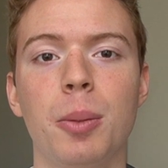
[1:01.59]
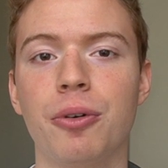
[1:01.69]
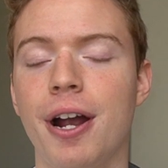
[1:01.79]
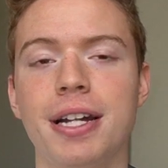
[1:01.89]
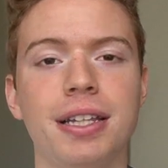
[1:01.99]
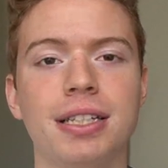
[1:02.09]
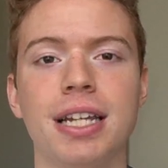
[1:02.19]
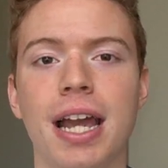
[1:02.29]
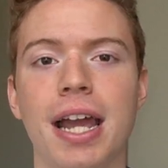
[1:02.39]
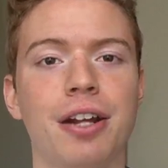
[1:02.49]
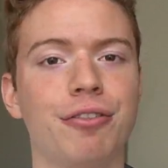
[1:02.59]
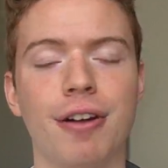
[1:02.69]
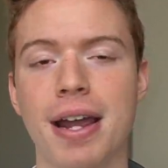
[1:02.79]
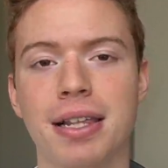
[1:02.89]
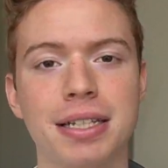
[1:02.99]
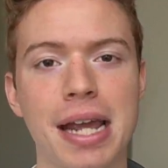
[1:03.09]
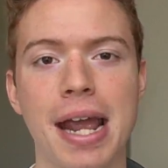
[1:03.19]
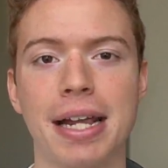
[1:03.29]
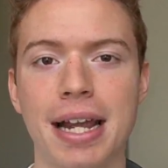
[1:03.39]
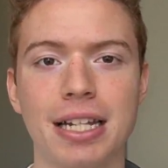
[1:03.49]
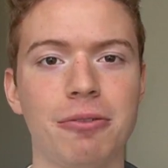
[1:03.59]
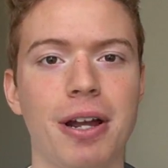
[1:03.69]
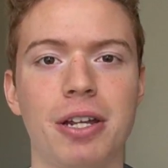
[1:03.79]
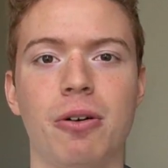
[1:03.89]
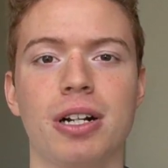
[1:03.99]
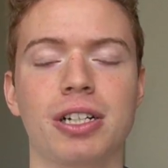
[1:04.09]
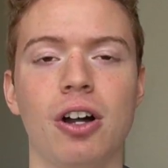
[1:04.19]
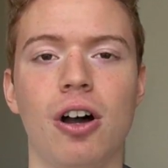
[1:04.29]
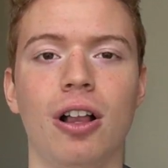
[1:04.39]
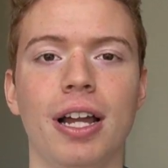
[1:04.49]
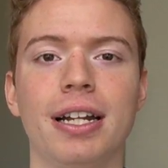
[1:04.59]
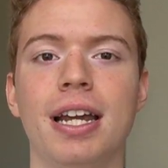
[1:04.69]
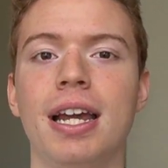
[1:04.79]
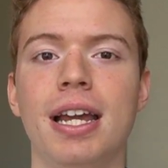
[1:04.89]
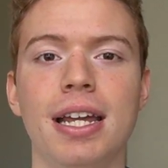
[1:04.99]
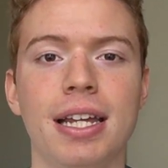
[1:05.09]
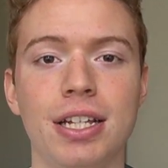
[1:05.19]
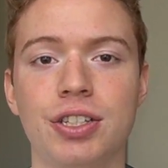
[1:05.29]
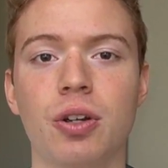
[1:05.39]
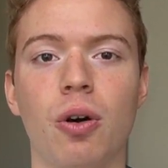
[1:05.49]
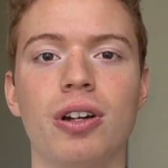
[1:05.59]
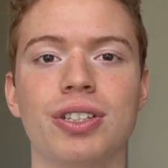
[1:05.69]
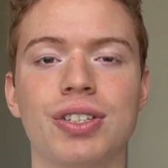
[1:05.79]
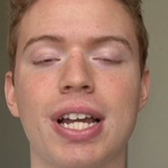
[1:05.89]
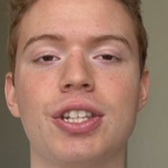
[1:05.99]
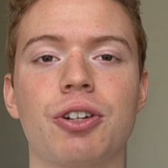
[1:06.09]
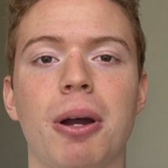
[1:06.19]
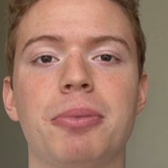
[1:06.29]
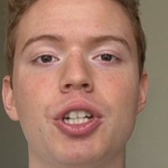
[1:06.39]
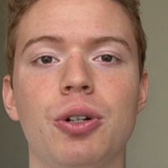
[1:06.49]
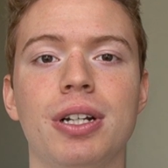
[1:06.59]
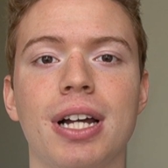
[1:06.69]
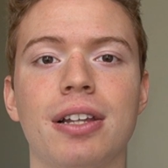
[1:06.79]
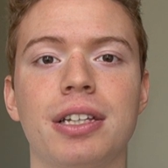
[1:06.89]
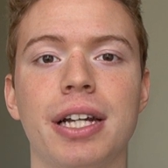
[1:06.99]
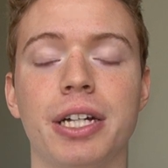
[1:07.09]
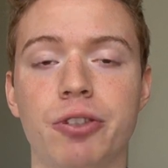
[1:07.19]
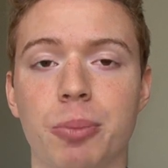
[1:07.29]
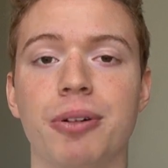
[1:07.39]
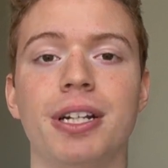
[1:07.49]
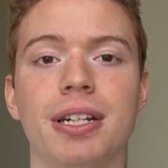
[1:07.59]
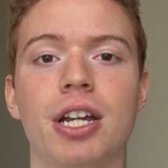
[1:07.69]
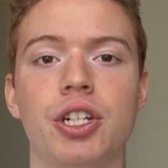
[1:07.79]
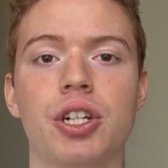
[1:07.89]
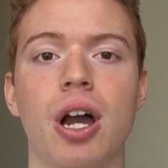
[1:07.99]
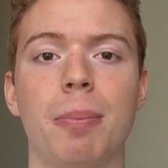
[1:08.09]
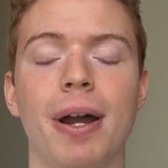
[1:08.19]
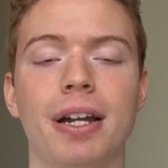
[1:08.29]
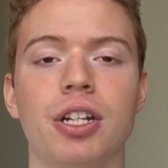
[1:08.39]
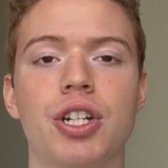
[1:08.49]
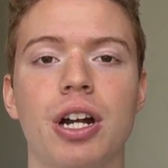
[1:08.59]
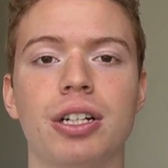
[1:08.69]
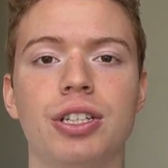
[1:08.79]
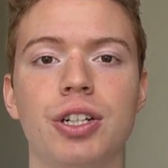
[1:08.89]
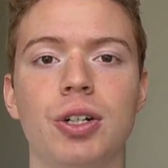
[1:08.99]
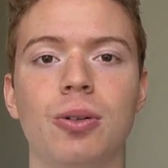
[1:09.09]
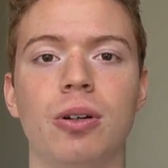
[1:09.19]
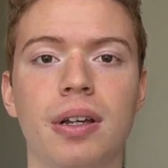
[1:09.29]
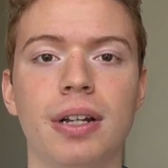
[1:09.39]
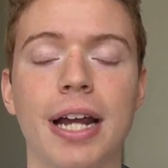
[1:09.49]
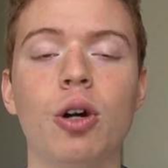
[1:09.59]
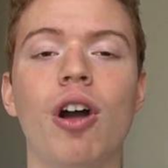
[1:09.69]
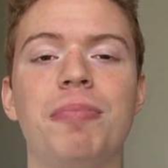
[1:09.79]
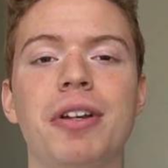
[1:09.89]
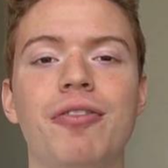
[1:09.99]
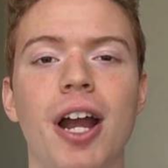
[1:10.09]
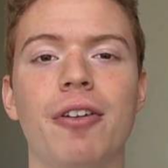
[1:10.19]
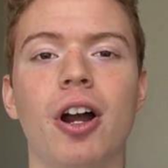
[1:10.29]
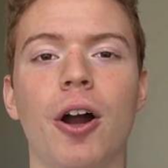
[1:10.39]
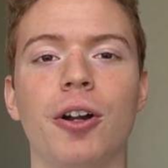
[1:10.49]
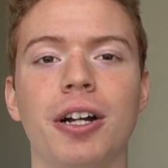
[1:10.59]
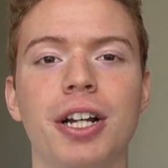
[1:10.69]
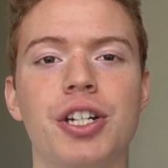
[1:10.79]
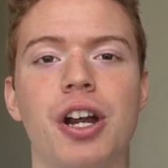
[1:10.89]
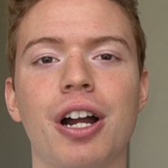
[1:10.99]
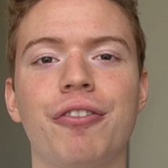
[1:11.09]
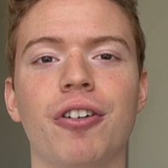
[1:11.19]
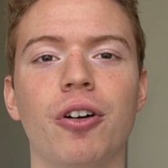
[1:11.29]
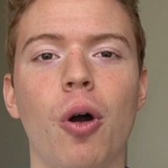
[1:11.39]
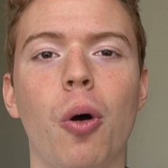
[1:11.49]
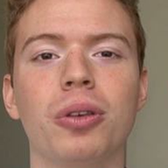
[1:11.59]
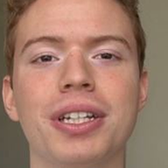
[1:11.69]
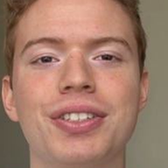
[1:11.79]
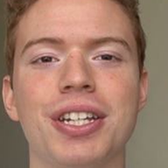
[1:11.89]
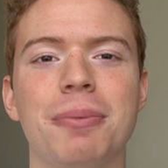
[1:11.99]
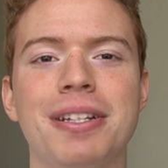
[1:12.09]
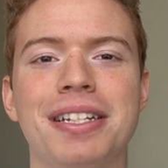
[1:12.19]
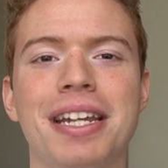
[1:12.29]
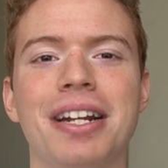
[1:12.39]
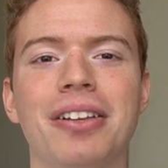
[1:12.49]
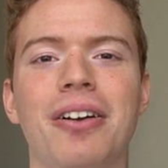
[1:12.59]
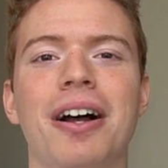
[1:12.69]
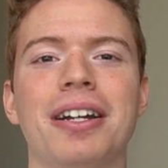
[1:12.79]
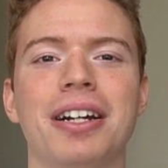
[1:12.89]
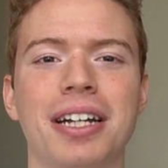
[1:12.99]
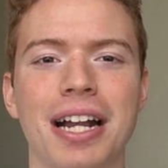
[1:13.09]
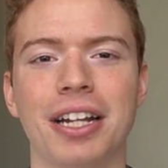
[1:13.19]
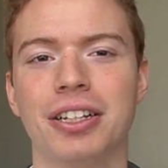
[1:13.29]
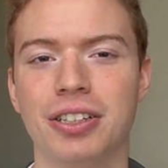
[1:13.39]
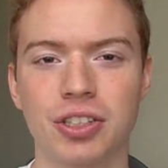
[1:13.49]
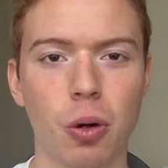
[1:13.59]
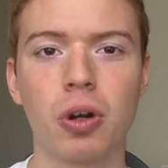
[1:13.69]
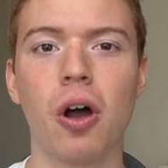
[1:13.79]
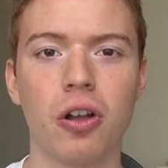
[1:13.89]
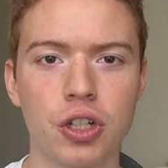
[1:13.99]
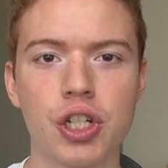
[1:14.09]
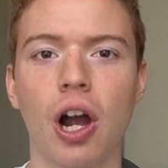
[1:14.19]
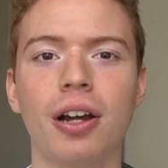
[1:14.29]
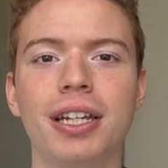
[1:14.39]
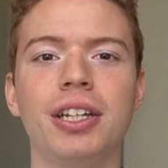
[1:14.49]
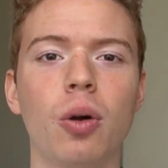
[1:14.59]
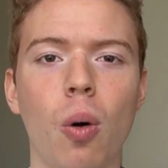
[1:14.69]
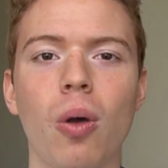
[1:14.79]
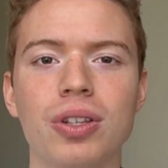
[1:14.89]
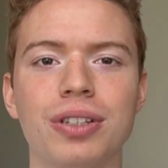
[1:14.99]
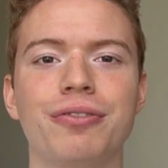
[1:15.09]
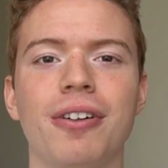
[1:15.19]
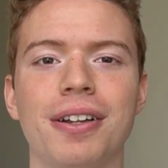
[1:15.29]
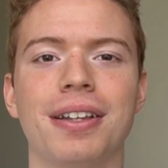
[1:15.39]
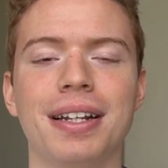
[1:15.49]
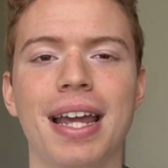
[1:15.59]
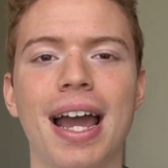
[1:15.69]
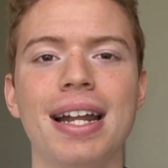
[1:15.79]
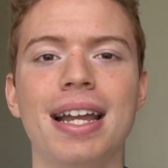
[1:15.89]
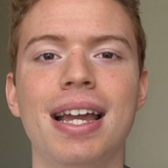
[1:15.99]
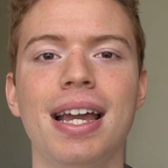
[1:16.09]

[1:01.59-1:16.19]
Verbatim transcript: Brady the tank, Frank the tank, any way you want to call it. He scores, the Sens are up two to nothing, and it was a pretty nice shot by Tkachuk too. And I know I've been very hard on Tkachuk for only seeming to get a lot of kind of so-called junky goals in front of the net,